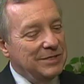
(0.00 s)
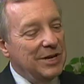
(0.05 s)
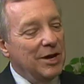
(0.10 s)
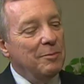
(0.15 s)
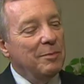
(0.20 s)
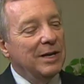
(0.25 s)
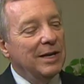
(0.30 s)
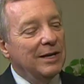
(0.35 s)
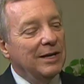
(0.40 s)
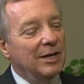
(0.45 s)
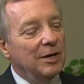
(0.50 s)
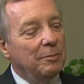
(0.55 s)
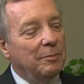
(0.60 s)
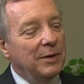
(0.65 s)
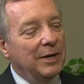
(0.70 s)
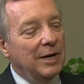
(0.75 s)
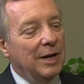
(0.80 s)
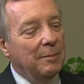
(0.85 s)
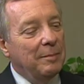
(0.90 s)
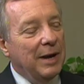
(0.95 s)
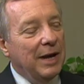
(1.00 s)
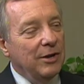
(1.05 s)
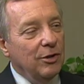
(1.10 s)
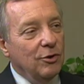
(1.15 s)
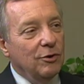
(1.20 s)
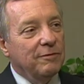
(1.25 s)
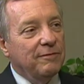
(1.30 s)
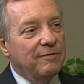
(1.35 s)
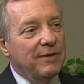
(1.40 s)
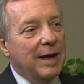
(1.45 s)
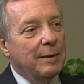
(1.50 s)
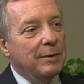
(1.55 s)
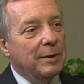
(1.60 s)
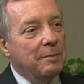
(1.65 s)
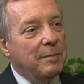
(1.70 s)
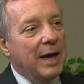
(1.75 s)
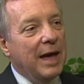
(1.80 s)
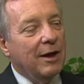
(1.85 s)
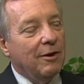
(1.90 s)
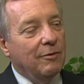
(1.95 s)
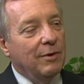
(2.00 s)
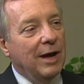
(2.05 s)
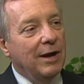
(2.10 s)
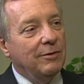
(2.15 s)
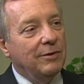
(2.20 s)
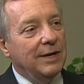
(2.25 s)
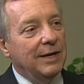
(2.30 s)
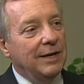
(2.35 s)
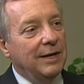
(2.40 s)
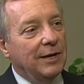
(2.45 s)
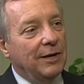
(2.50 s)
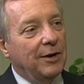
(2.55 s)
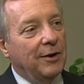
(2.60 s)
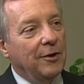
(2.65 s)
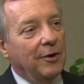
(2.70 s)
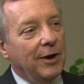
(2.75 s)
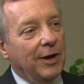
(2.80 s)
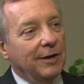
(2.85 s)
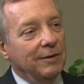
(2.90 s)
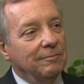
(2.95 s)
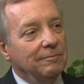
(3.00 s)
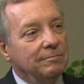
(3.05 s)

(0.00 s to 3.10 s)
tell me a little bit about your family background in Illinois.